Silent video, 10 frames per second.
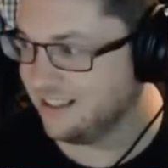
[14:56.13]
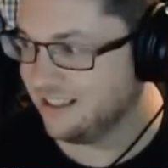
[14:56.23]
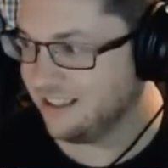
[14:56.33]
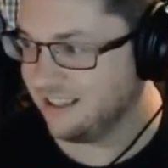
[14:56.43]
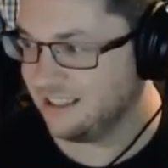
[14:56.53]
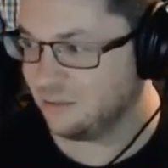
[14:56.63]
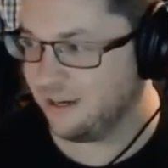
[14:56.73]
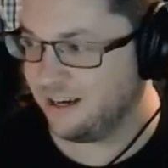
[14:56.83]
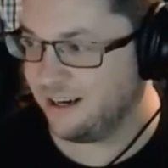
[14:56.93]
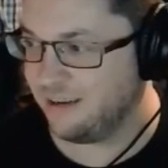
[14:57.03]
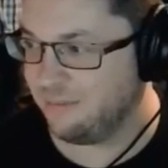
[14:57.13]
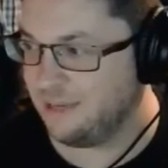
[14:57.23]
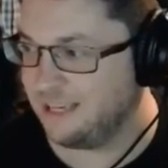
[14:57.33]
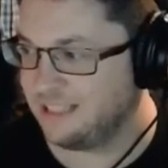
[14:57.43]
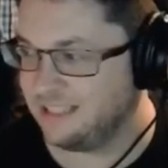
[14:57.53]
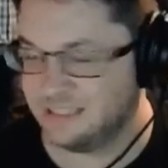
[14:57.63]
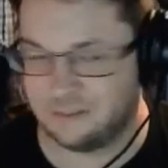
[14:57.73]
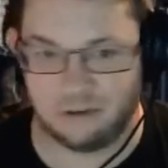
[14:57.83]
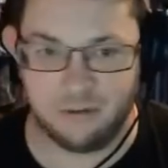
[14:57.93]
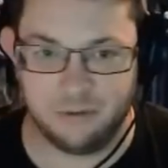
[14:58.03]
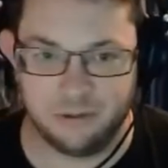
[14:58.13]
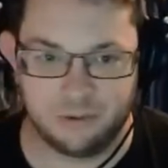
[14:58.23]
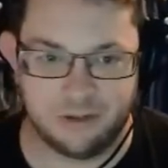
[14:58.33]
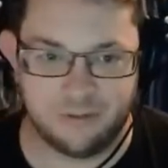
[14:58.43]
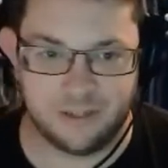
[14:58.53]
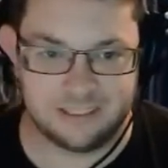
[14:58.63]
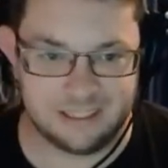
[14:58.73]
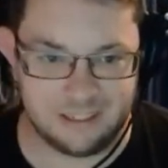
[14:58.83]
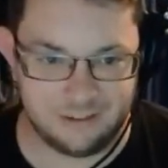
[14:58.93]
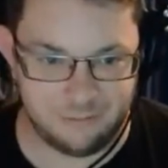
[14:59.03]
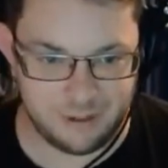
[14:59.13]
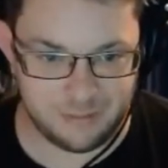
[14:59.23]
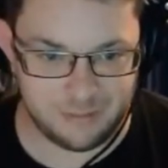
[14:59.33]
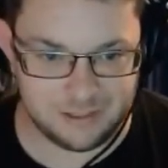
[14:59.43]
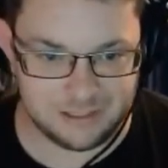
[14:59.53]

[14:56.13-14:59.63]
It's where Amanda is from, who's one of our staff members.